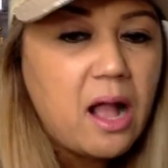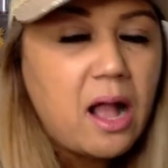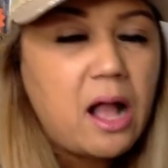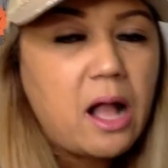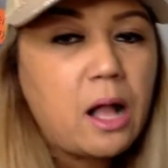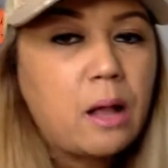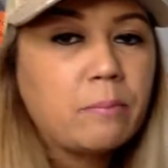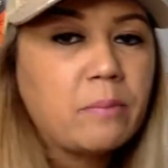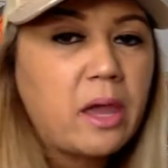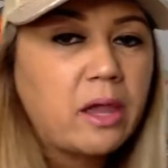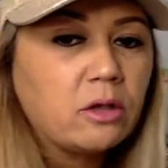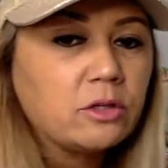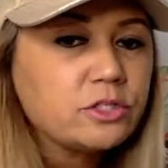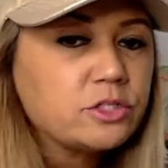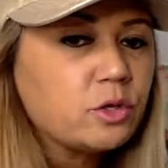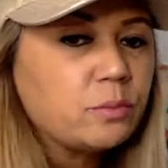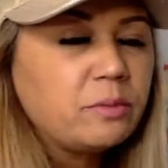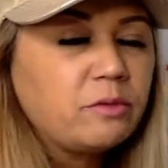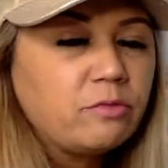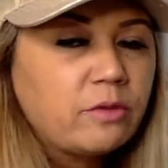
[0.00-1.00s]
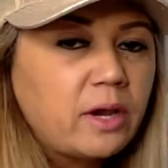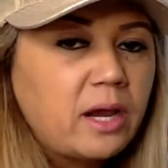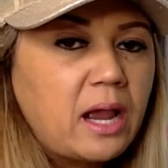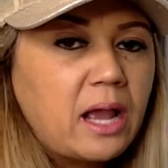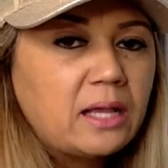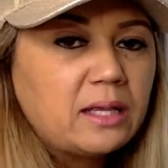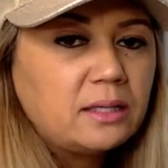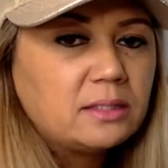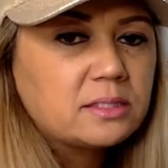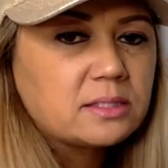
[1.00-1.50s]
I also, before
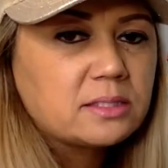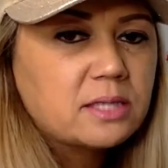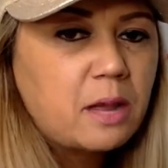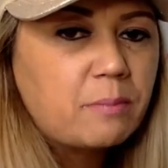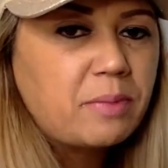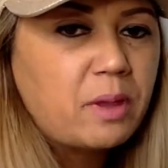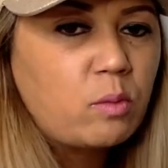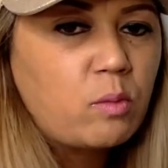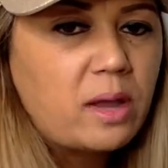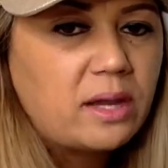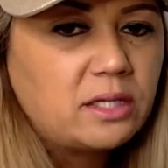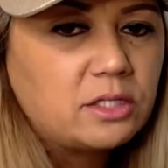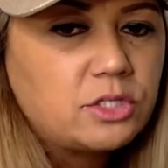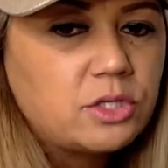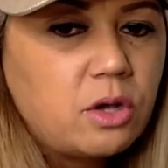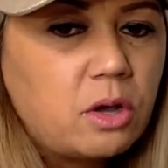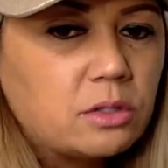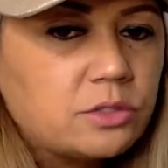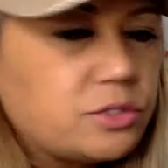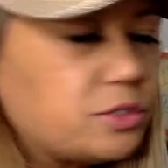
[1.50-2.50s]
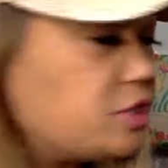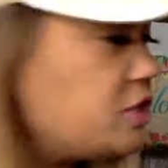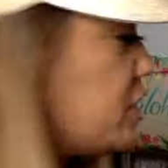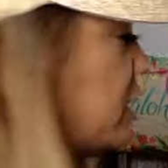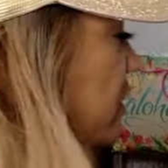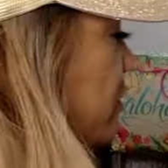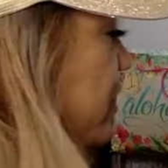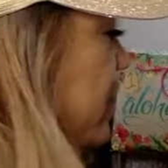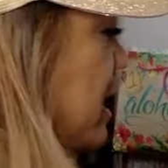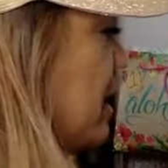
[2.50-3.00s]
I stop, I wanted to also
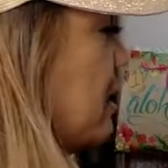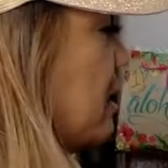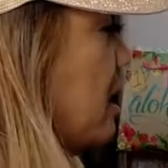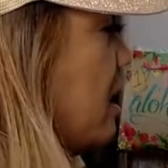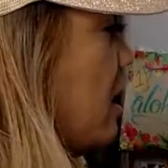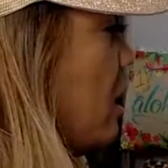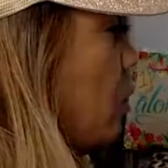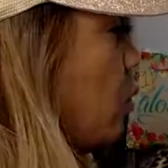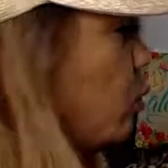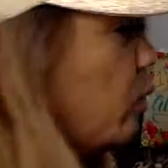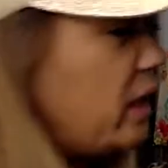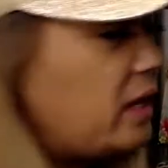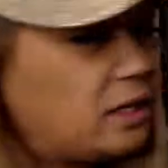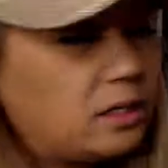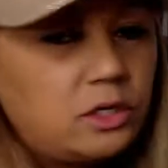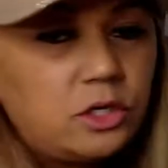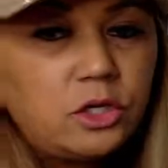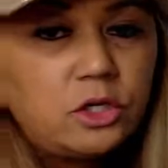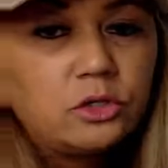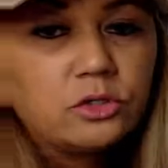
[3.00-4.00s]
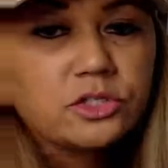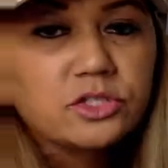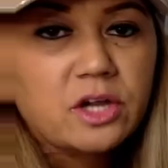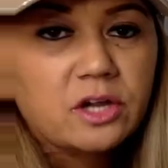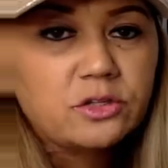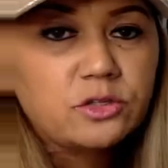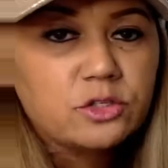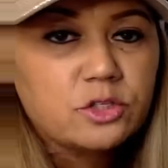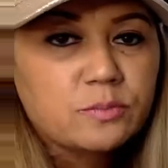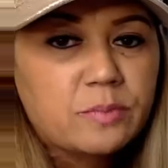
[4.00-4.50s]
share that when you
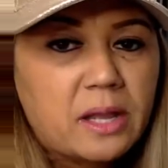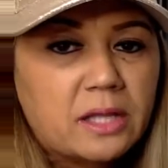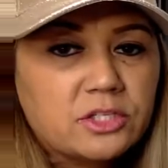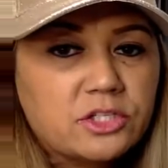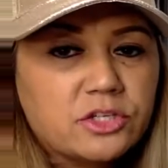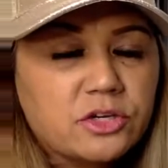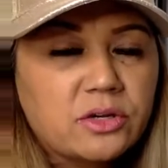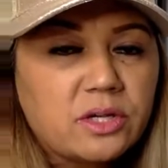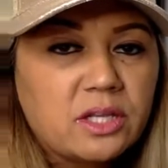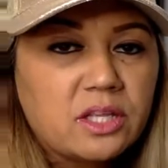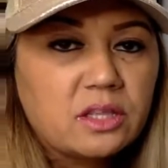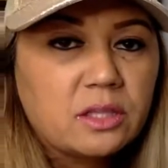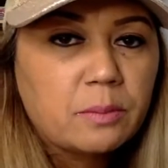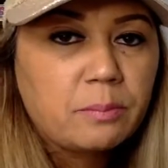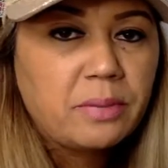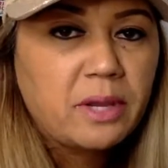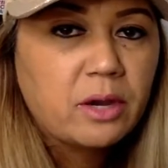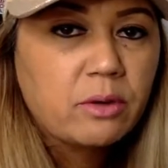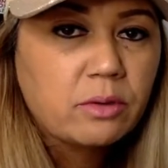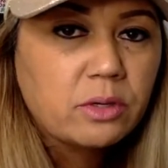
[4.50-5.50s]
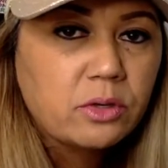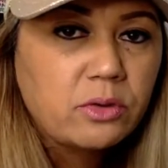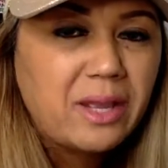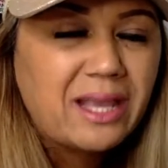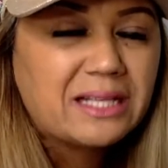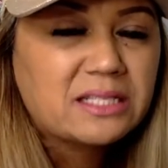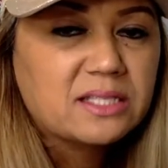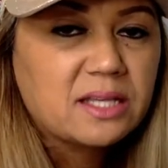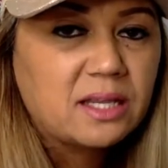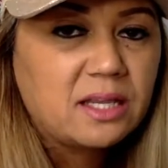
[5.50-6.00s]
start to sponsor in the Peridot
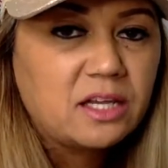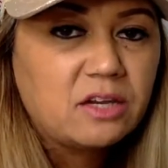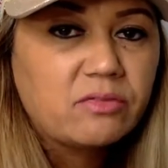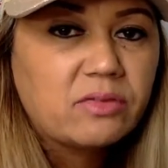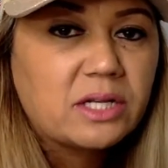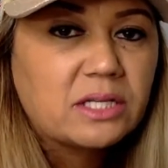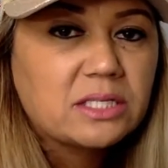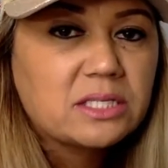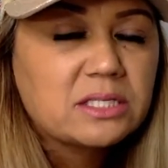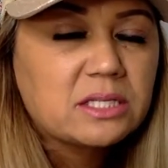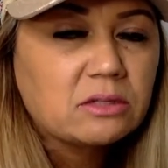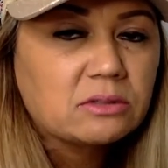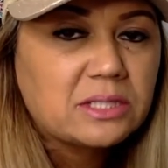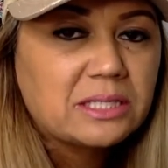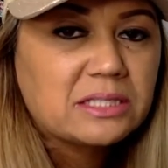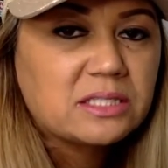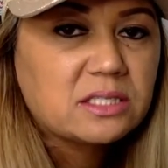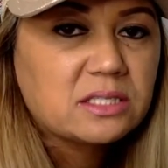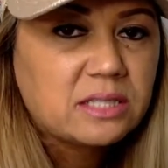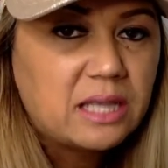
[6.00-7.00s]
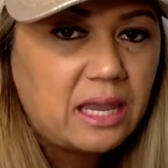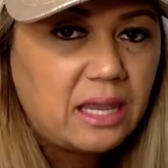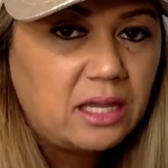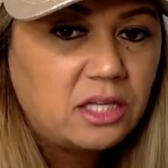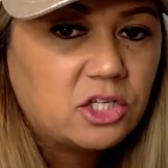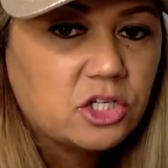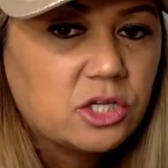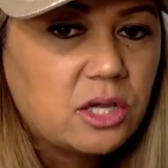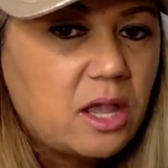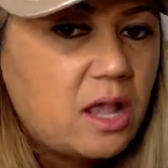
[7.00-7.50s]
Executive Consultant
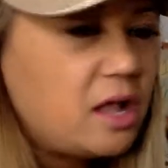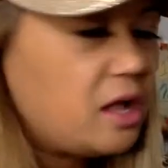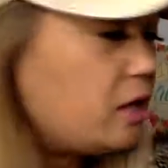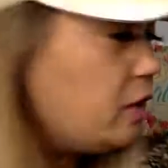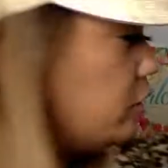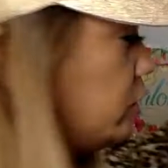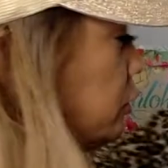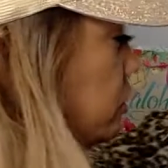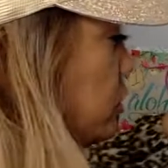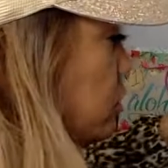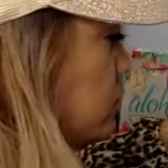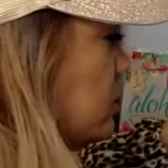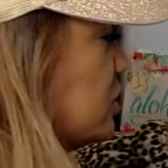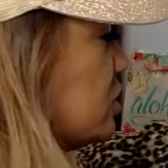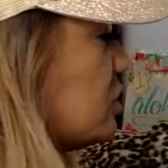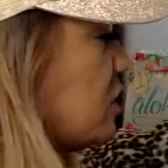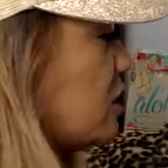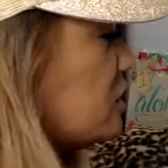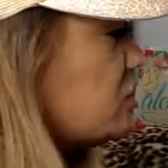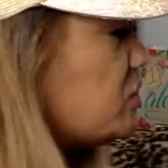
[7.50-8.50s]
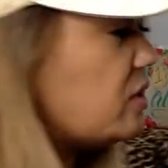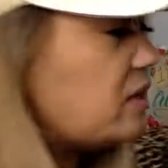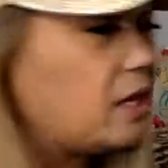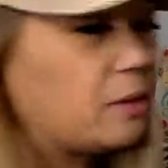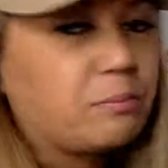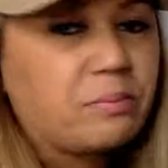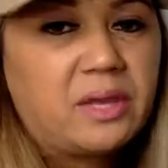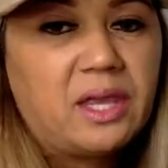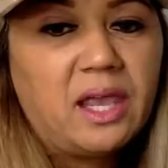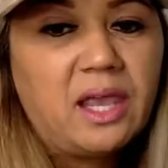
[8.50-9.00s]
stage, you will start to
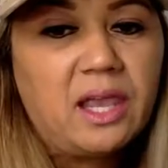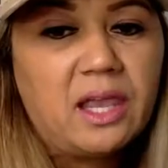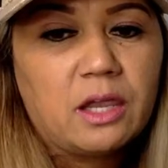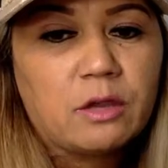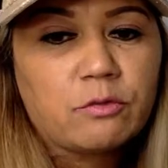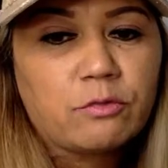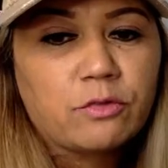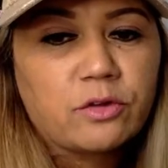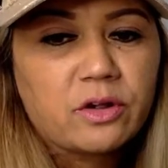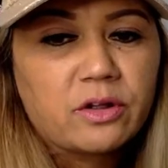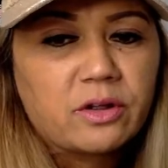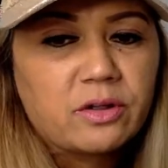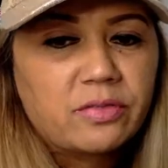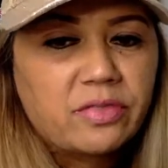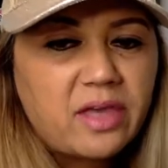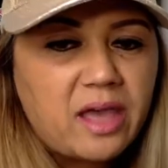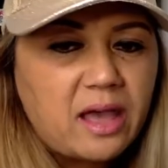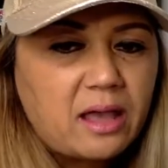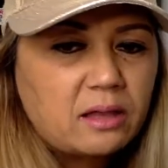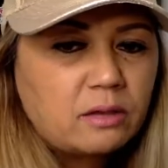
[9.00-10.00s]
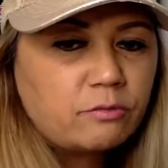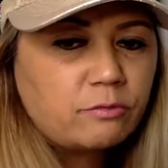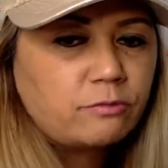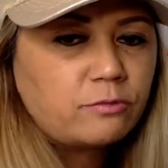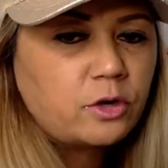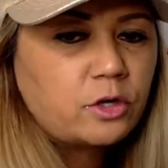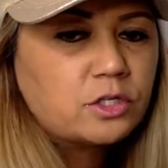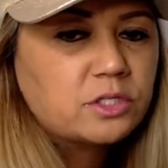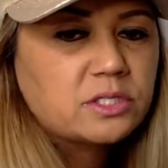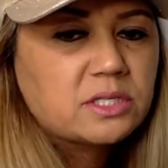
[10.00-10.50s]
get paid for that
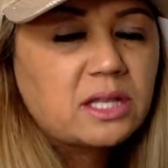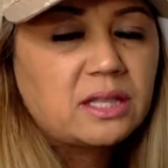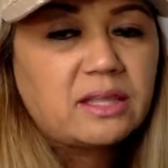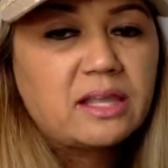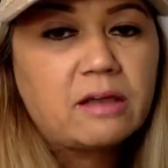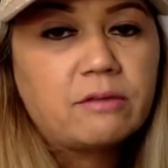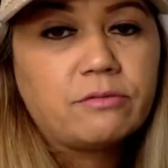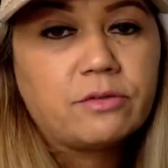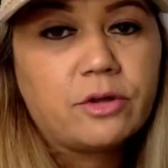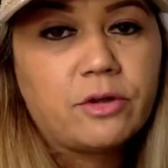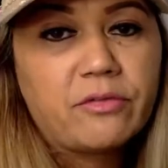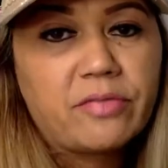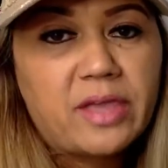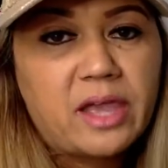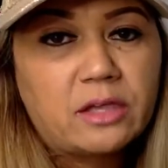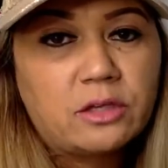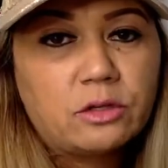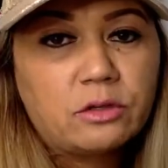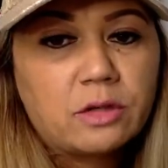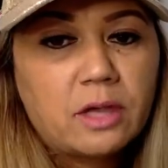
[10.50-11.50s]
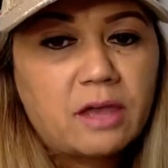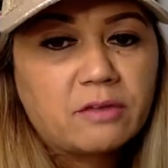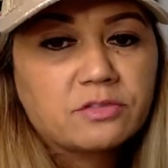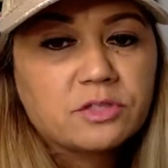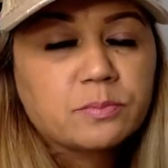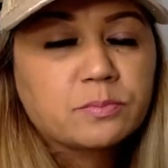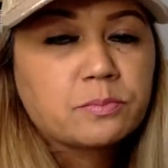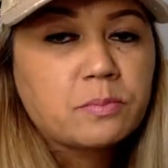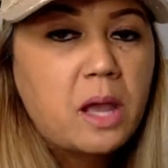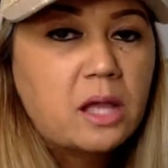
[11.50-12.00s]
first level that you have
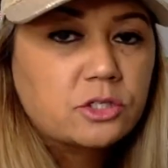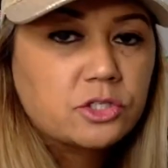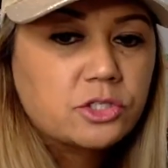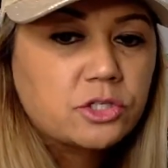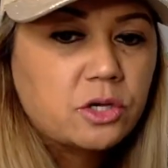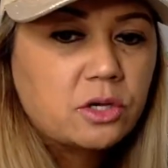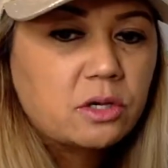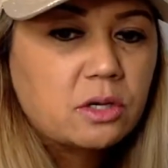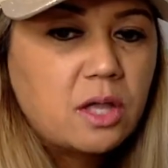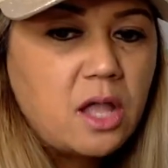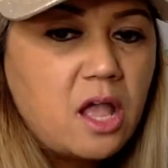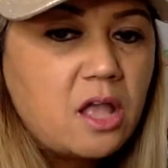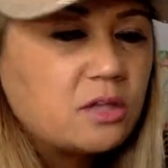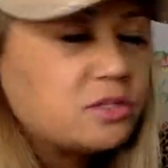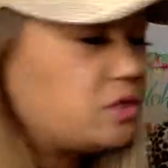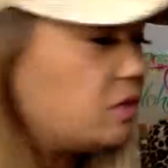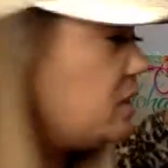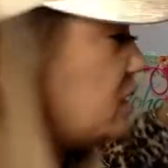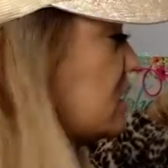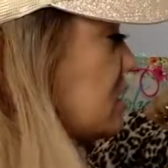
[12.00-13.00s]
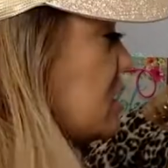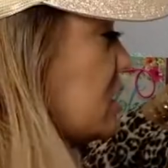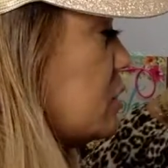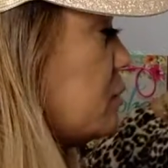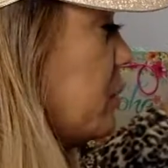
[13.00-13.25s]
sponsored. So this is